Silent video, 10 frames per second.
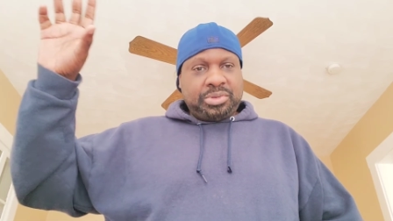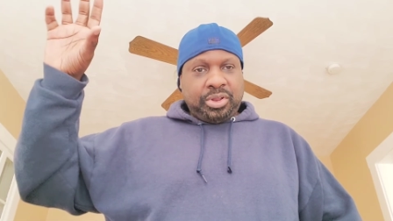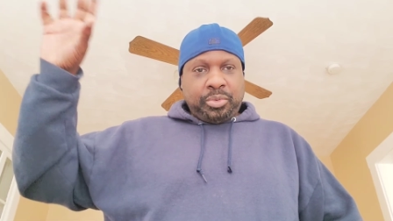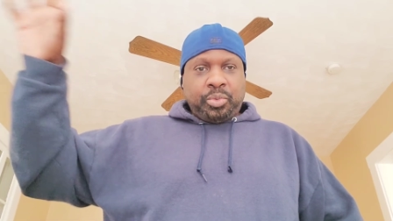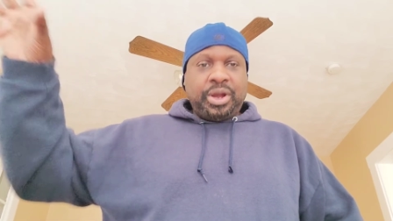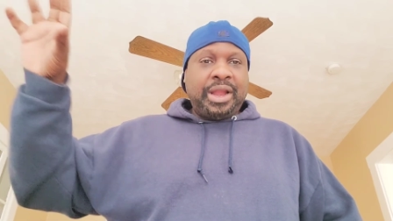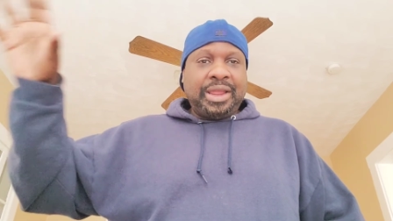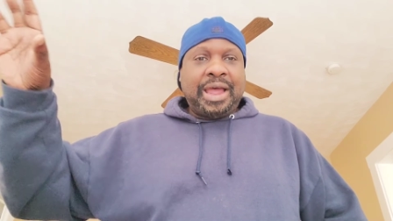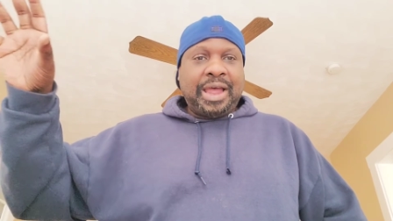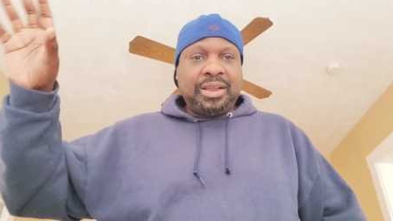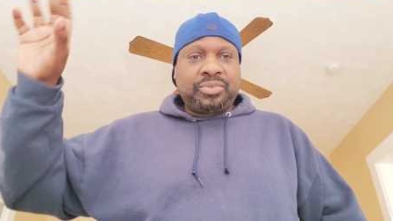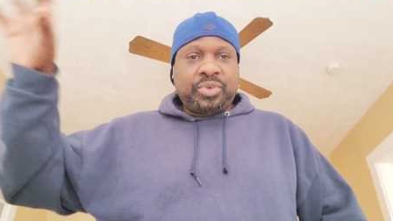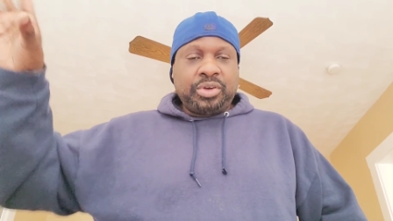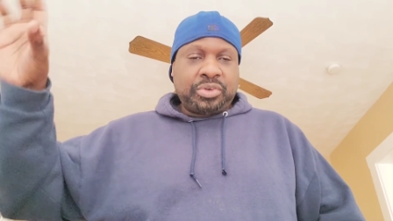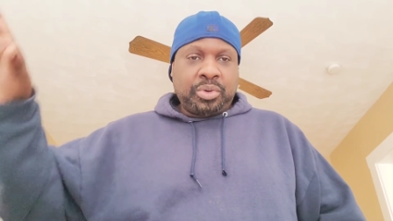the one I got as
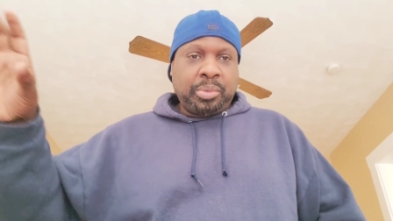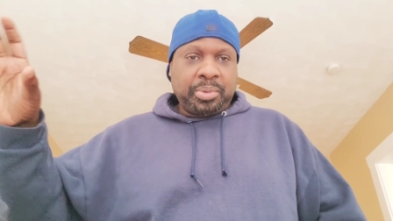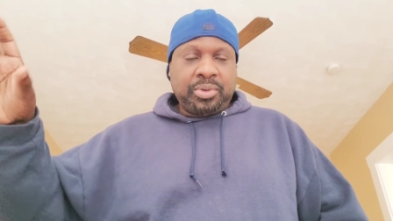far as the corporate